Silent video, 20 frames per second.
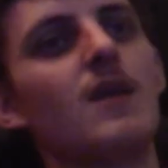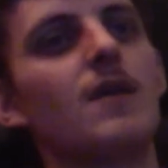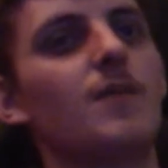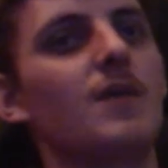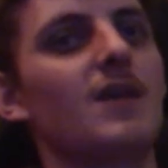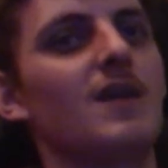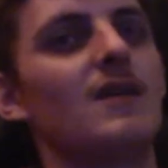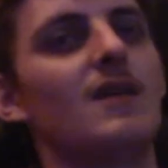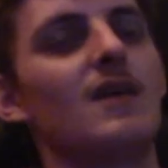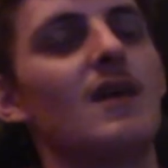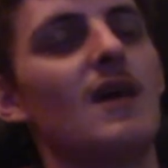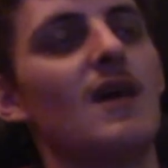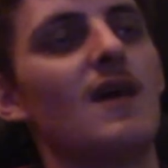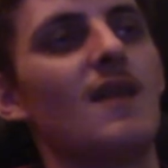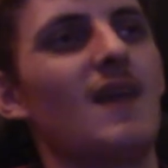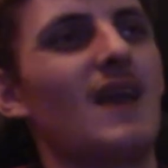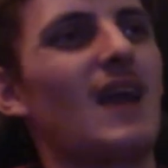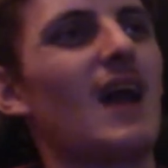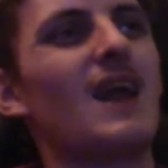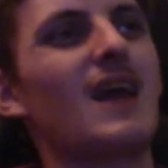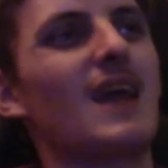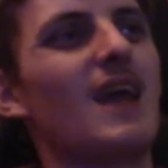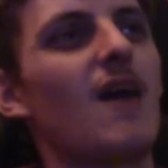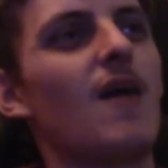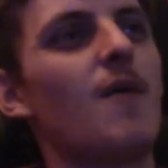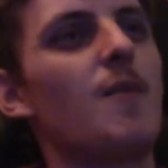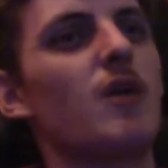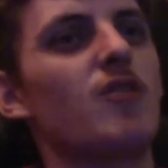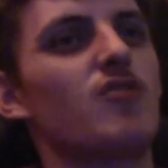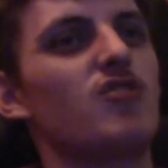I mean, they kind of care
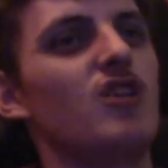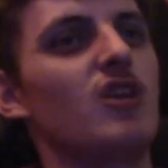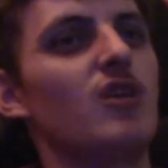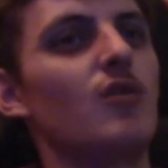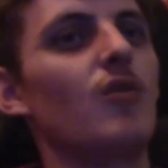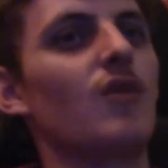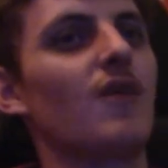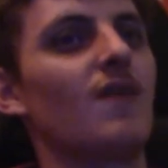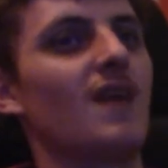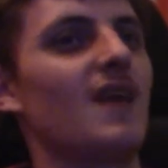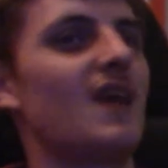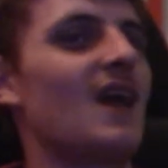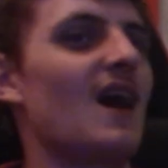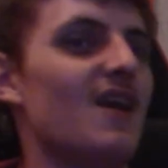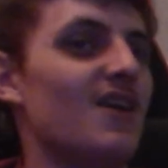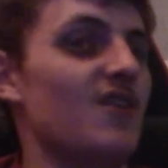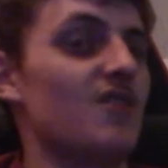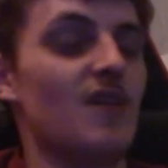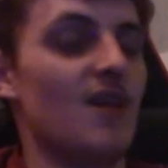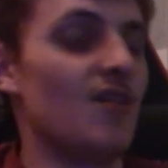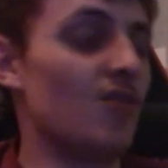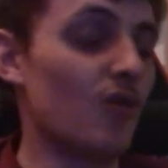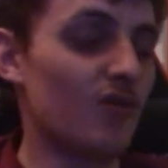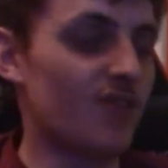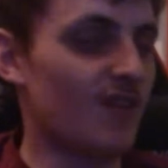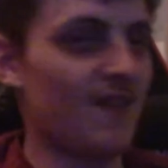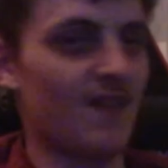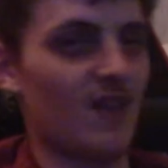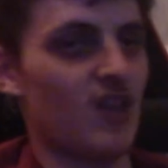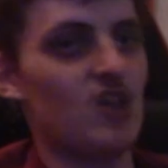about She-Hulk, and they kind of, it looks
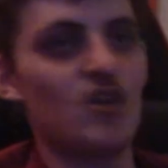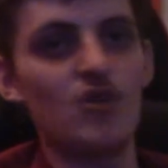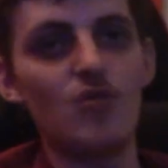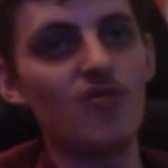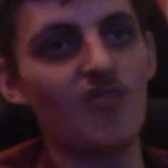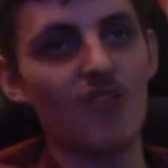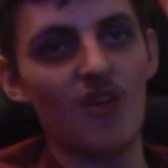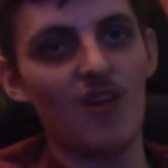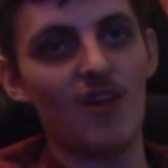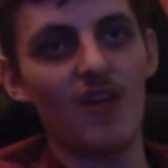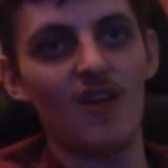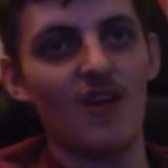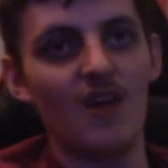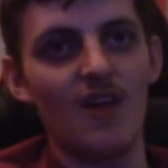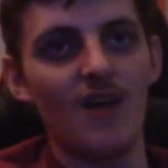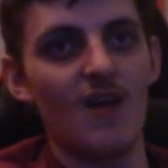like they use her